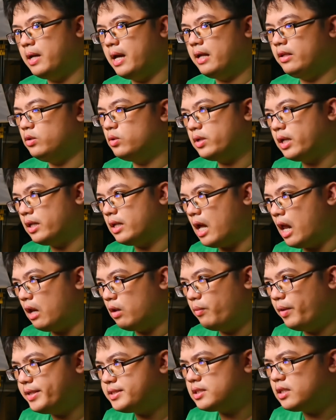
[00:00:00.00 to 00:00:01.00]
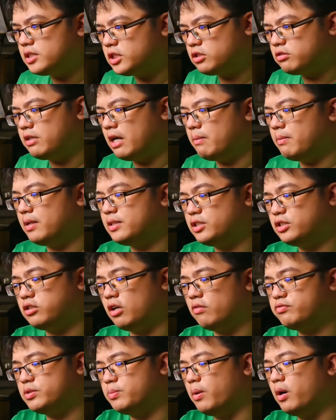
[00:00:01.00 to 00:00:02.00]
and you can always strap a
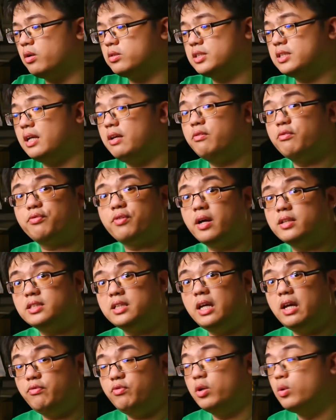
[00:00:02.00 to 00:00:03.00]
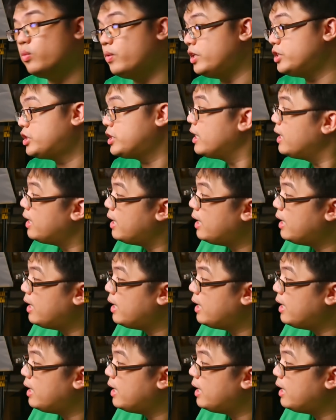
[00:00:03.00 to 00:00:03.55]
soft box in front if you wish.